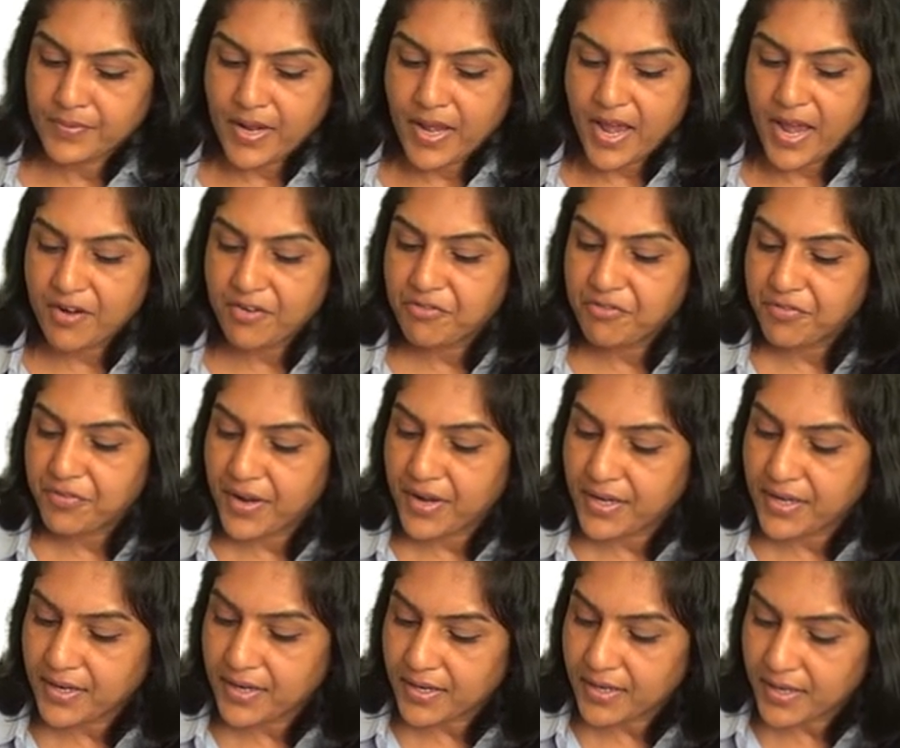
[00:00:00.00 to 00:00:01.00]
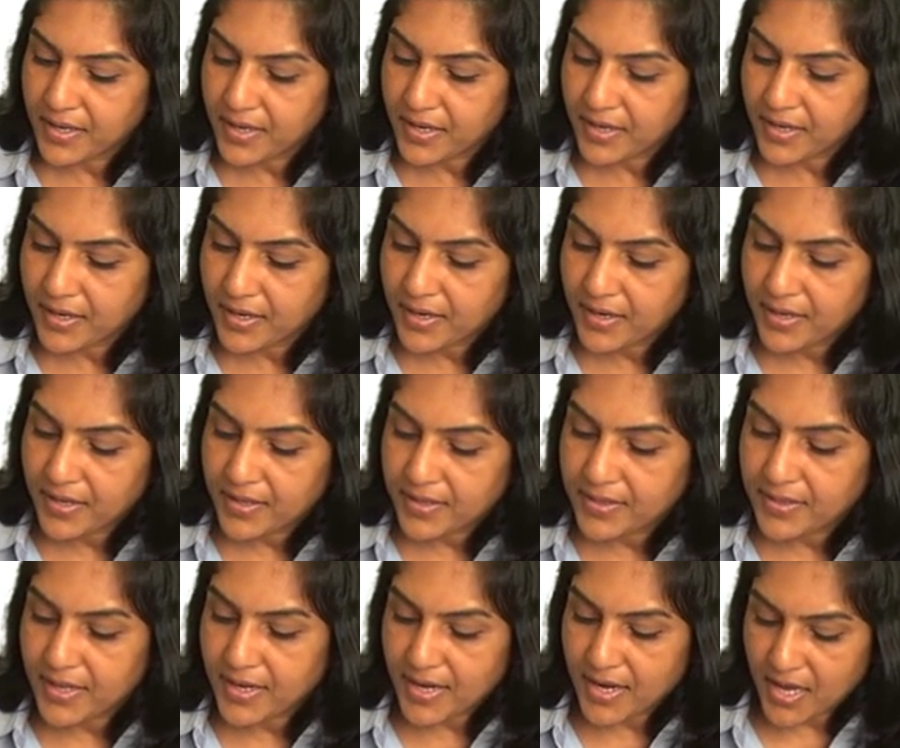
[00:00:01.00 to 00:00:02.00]
And finally,
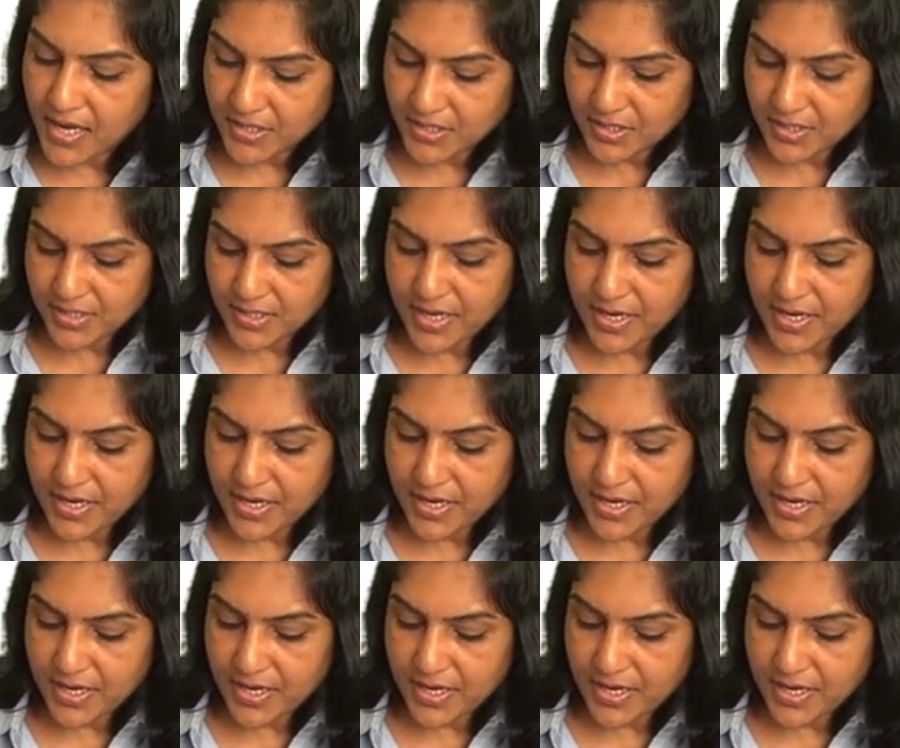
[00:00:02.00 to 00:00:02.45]
the last